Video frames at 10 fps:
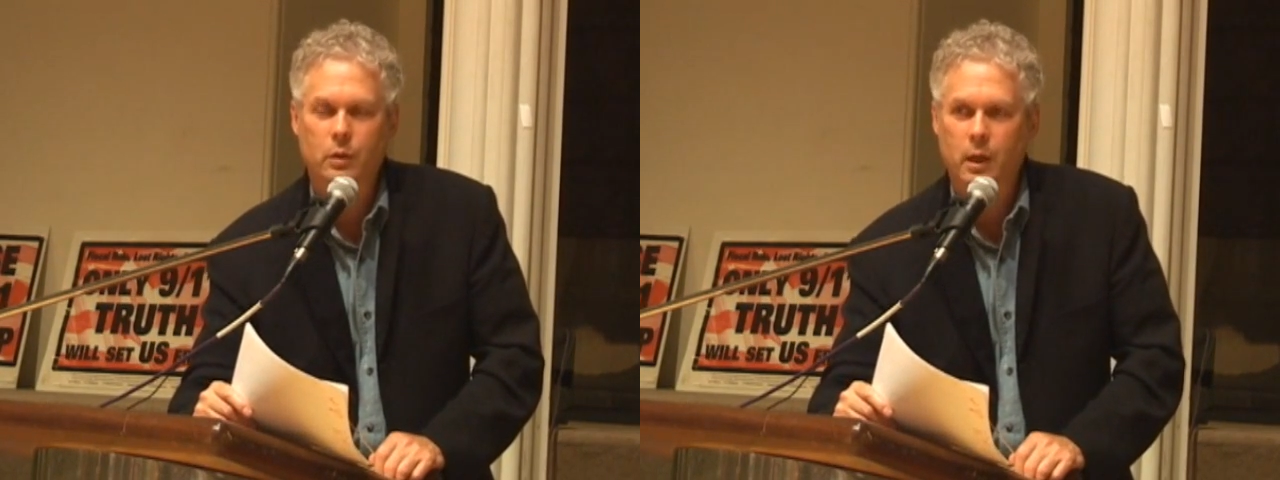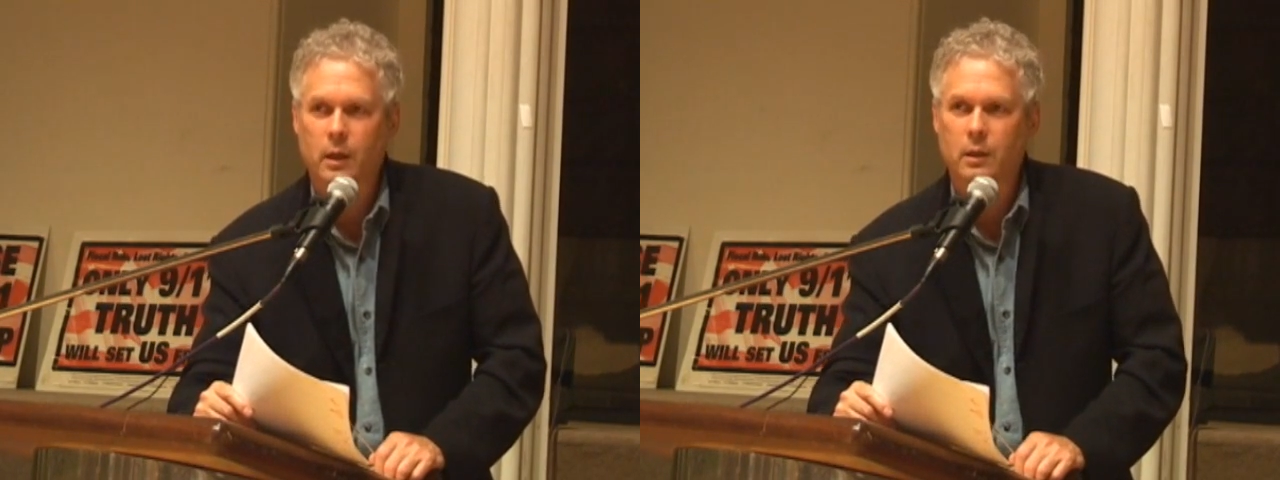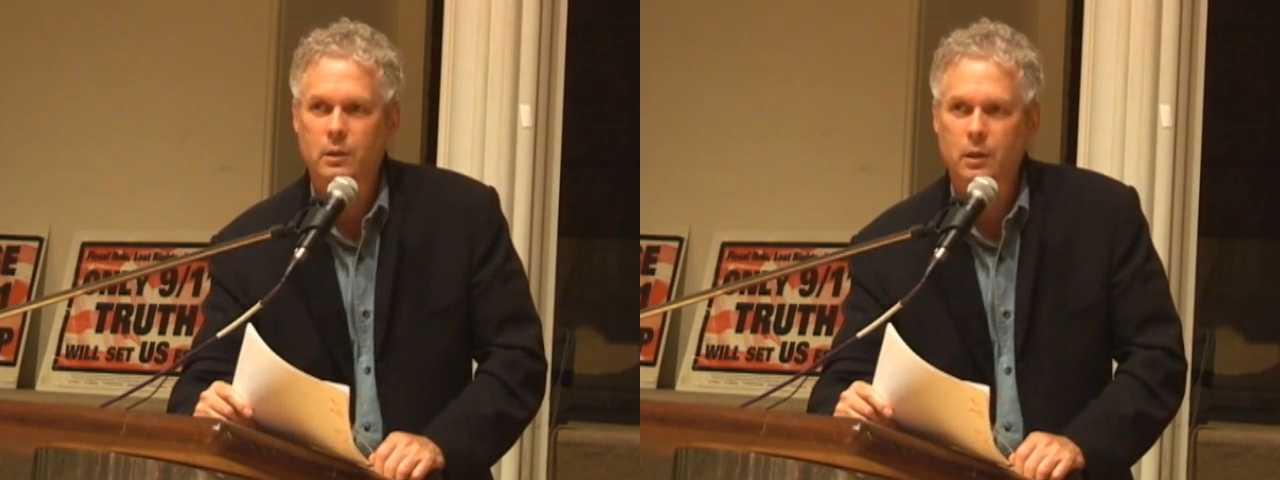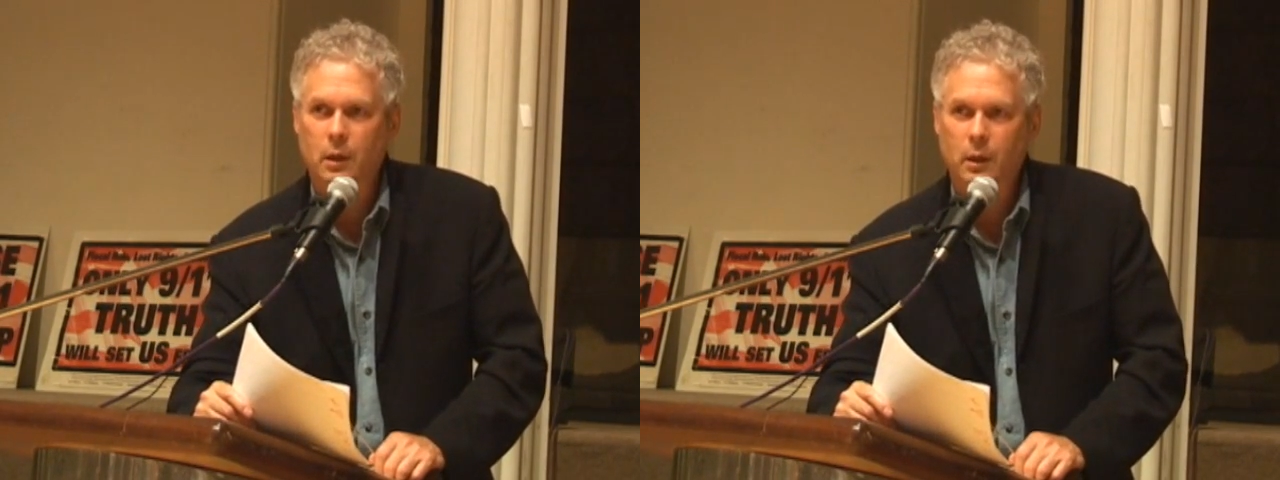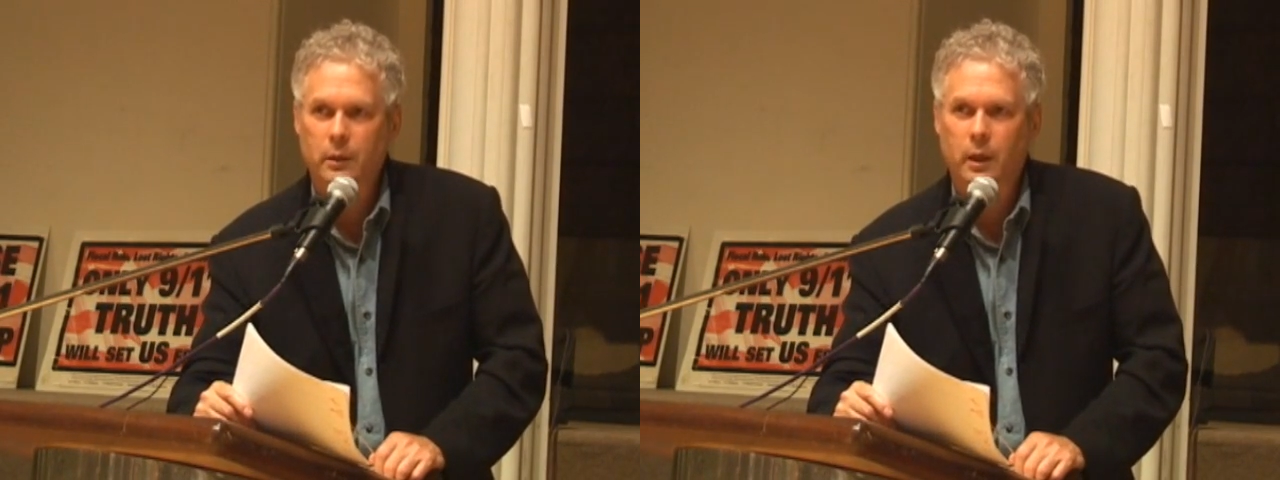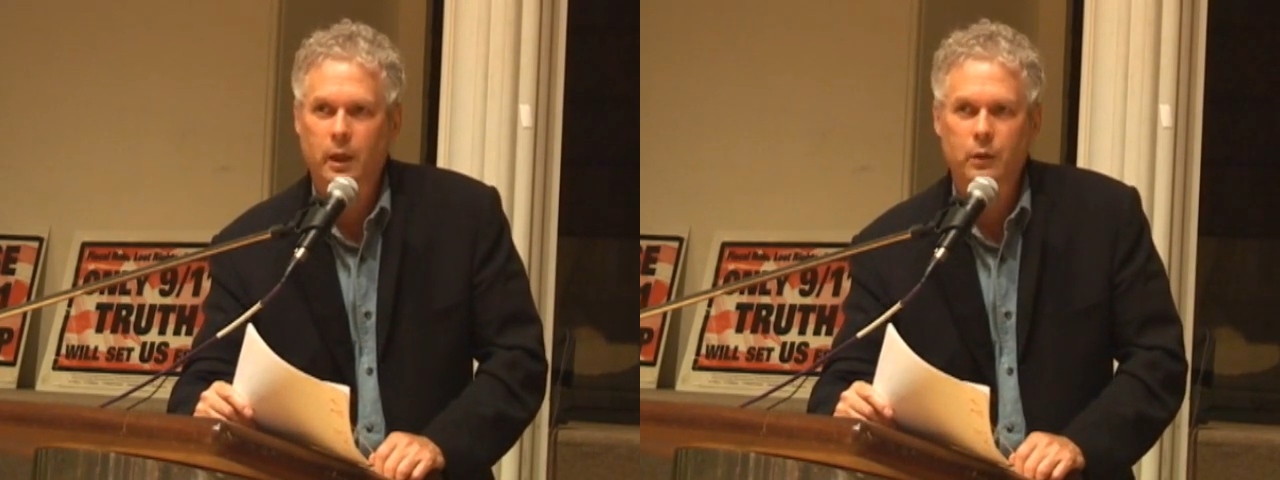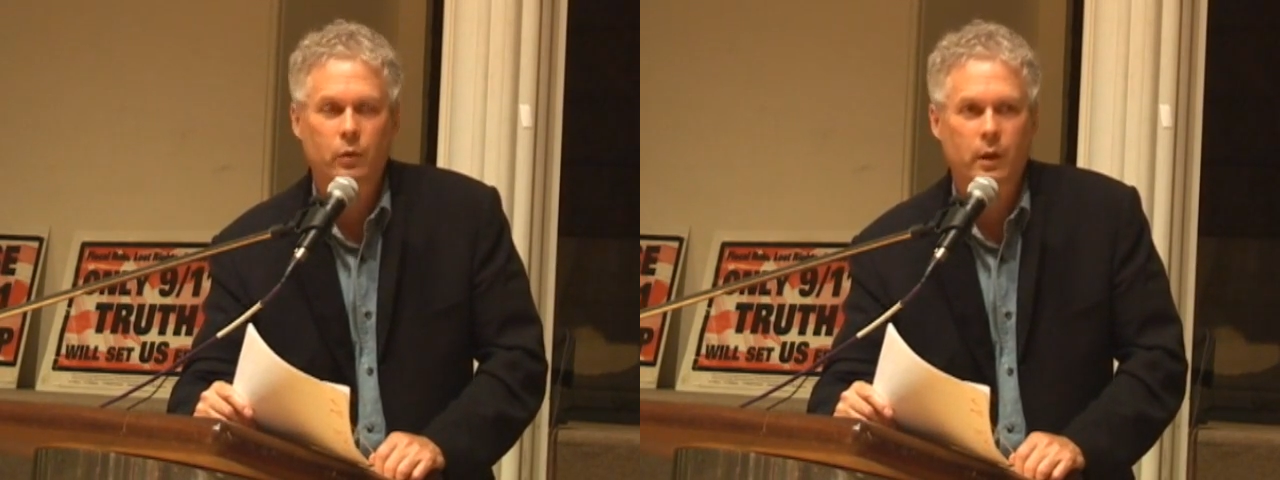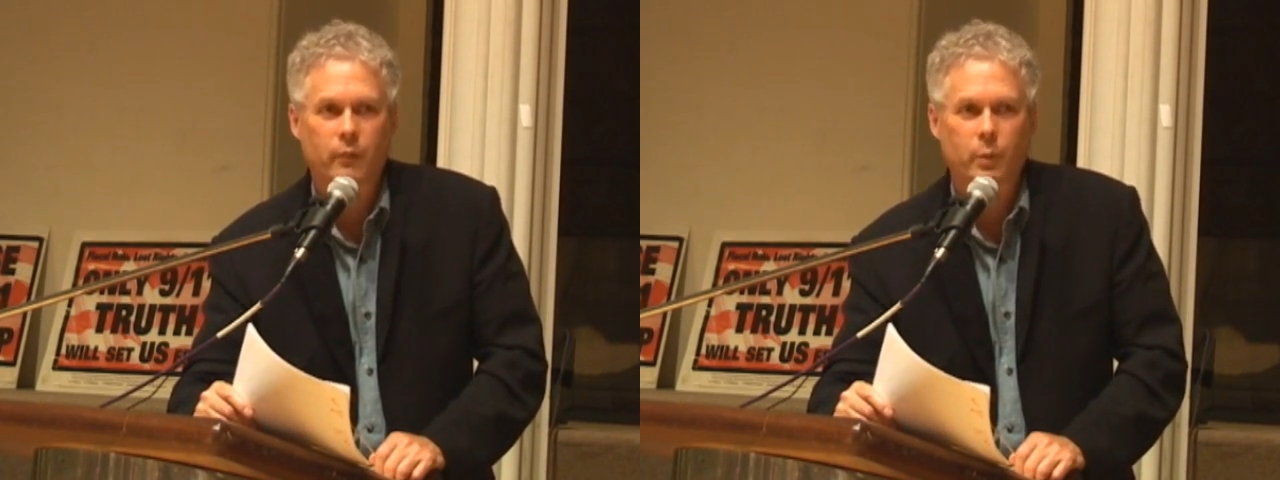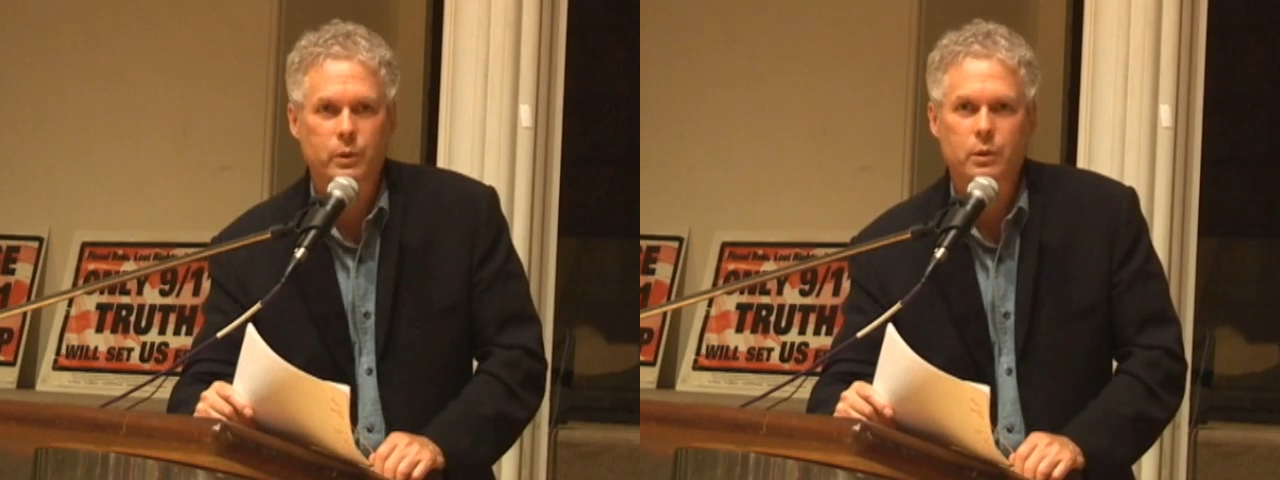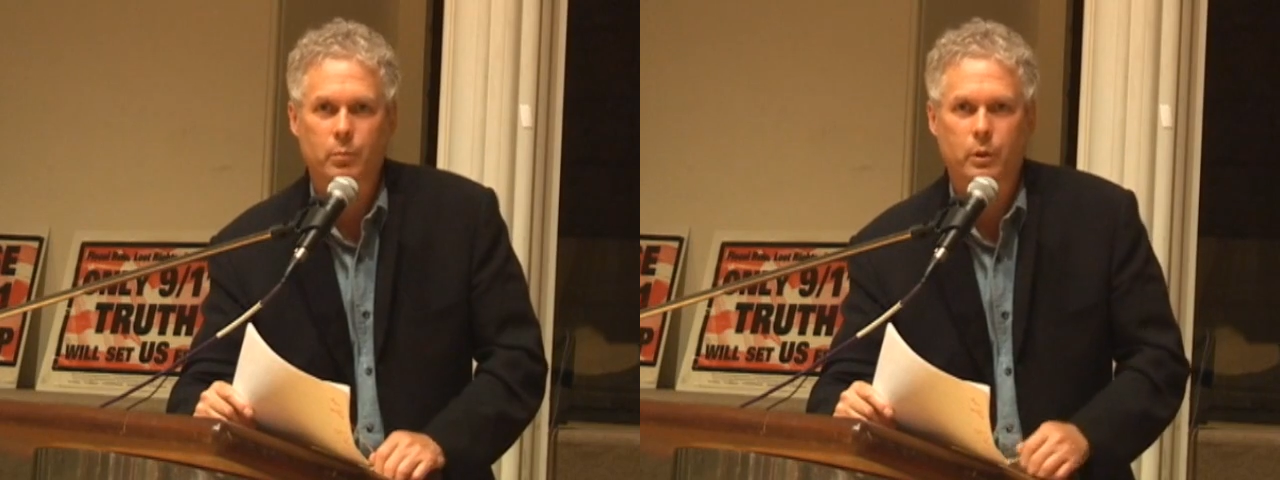days, then I don't have
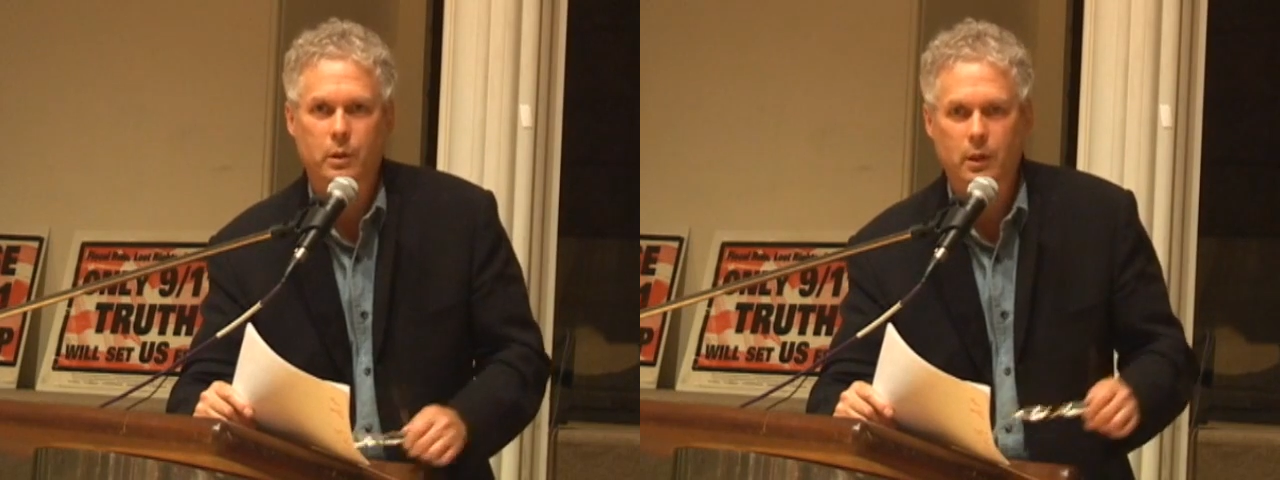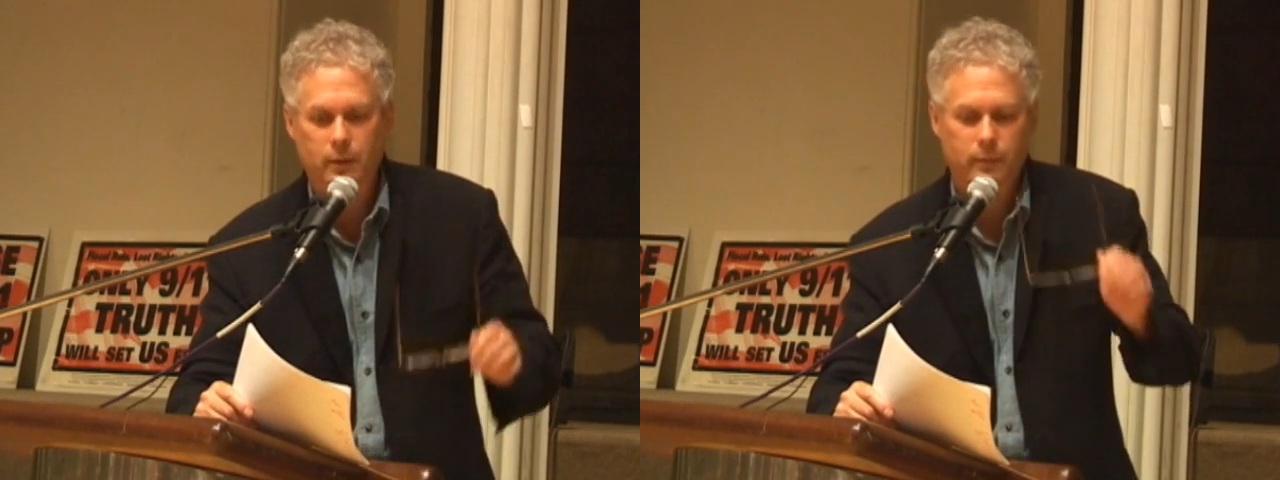much sympathy.